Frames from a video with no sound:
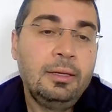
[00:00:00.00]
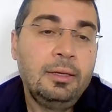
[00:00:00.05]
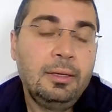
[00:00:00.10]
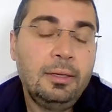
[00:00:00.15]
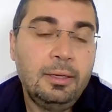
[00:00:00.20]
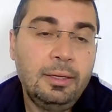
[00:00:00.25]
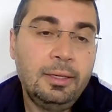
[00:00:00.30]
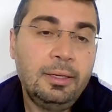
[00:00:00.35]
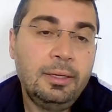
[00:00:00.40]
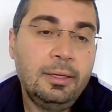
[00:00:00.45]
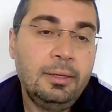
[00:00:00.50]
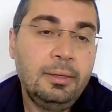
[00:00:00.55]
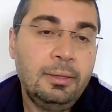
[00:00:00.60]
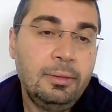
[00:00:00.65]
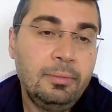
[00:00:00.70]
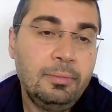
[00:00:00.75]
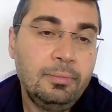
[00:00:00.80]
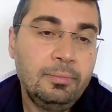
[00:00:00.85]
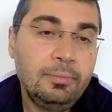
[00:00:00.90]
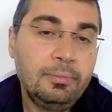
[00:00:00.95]
uh,
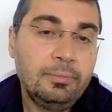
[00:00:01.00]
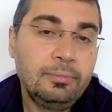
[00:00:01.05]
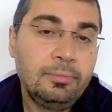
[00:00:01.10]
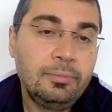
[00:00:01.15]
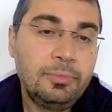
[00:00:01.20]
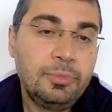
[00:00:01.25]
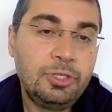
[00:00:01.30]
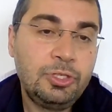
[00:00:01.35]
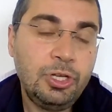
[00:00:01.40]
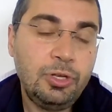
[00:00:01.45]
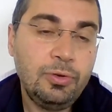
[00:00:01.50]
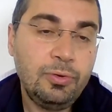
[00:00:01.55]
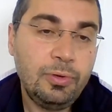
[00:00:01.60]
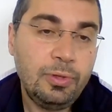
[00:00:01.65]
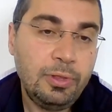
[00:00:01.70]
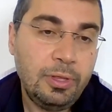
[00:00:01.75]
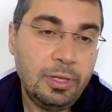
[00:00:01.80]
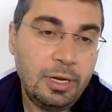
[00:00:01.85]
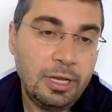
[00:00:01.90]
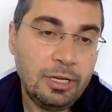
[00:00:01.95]
see you
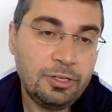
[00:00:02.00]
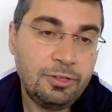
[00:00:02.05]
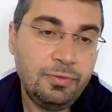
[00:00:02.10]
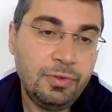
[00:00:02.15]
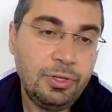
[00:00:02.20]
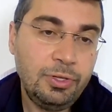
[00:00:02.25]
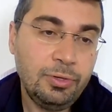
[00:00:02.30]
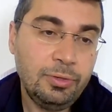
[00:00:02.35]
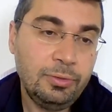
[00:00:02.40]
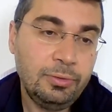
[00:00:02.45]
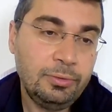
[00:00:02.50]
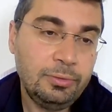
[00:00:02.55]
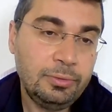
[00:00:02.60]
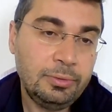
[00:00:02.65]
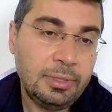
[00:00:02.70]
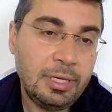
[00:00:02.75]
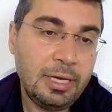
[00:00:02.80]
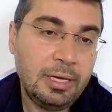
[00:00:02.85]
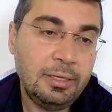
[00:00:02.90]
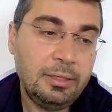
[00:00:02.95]
in the next video,
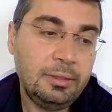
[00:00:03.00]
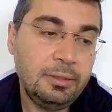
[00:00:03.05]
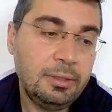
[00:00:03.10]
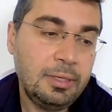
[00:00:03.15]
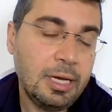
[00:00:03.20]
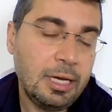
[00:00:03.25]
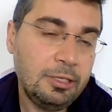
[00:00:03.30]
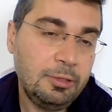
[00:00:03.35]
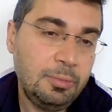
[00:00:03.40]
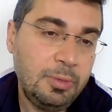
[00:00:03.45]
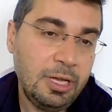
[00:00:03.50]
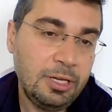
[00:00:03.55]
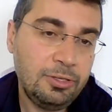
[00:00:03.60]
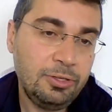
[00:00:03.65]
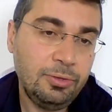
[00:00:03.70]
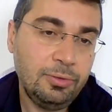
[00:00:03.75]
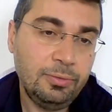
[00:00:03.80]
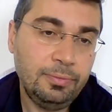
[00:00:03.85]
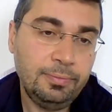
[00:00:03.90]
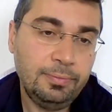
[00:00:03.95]
and God bless you.